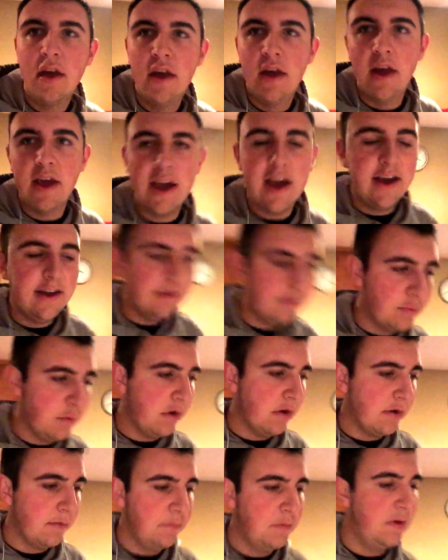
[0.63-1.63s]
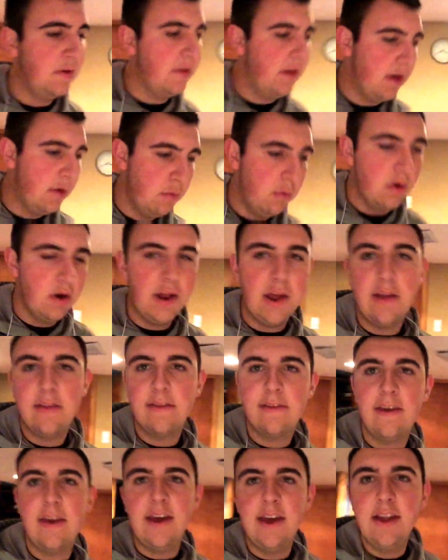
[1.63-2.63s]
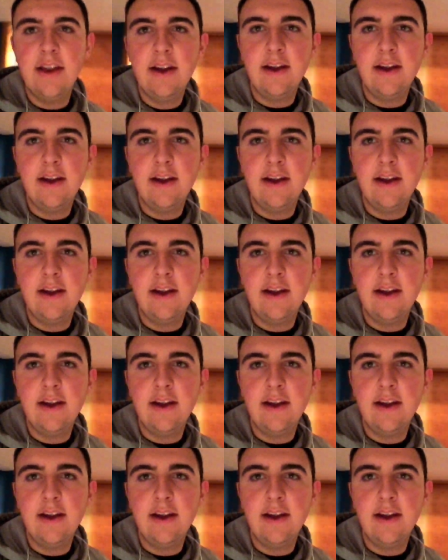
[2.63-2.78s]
Hey guys, welcome to day 118